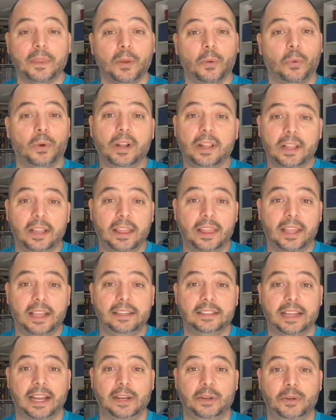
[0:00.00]
One of the
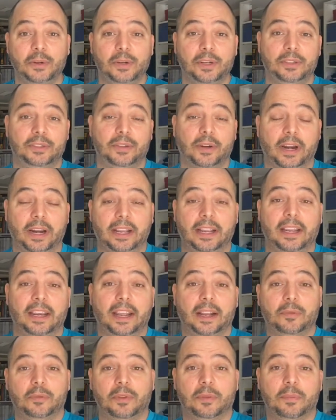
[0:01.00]
things I do to try to
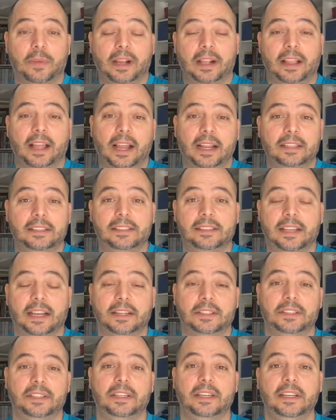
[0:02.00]
connect with my clients is
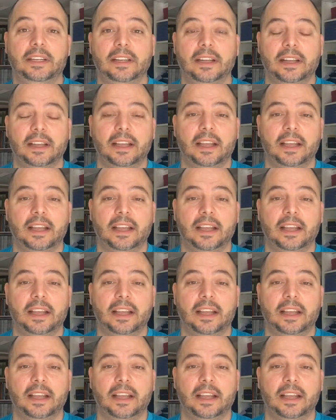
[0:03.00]
actually,